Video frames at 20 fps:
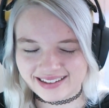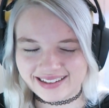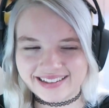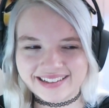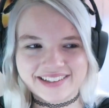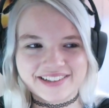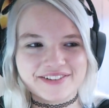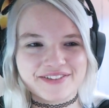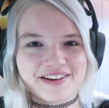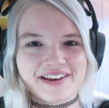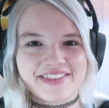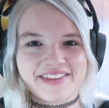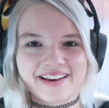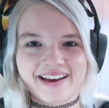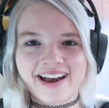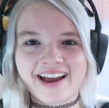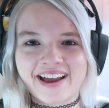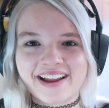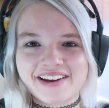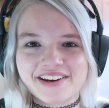I knew it.
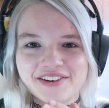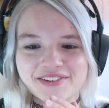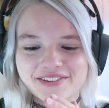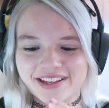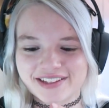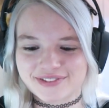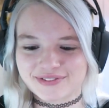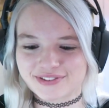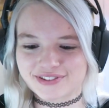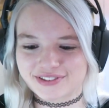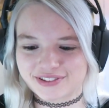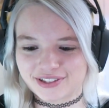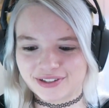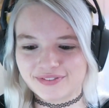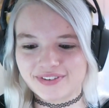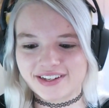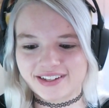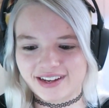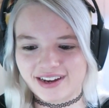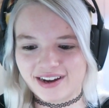I knew this was
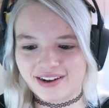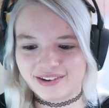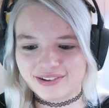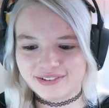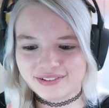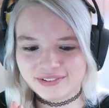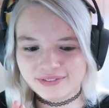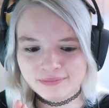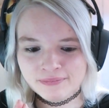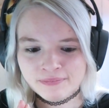coming now.